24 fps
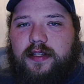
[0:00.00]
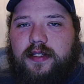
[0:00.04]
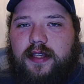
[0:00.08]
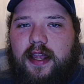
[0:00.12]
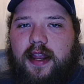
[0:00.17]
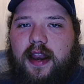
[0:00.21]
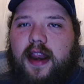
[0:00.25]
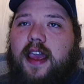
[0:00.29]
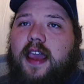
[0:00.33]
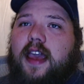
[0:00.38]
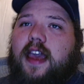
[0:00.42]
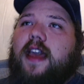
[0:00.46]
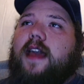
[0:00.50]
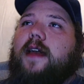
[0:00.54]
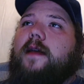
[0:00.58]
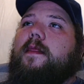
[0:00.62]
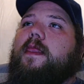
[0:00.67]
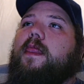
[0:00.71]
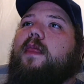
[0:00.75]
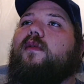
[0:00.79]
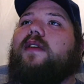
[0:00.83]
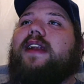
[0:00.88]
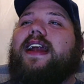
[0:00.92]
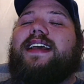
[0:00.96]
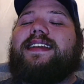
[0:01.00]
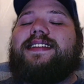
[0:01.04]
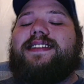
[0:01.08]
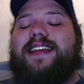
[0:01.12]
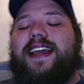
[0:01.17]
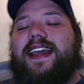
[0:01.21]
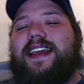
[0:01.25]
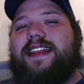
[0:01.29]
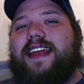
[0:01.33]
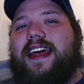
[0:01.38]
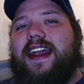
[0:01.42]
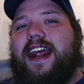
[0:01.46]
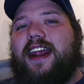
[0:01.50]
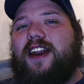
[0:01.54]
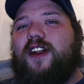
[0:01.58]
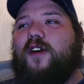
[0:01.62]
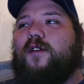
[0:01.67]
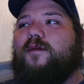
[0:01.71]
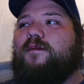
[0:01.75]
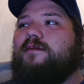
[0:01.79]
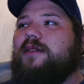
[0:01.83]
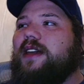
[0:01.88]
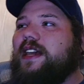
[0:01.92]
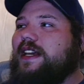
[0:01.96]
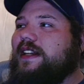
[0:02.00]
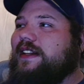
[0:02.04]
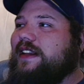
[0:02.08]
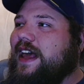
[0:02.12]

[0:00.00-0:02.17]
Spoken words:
And when I say that, I don't mean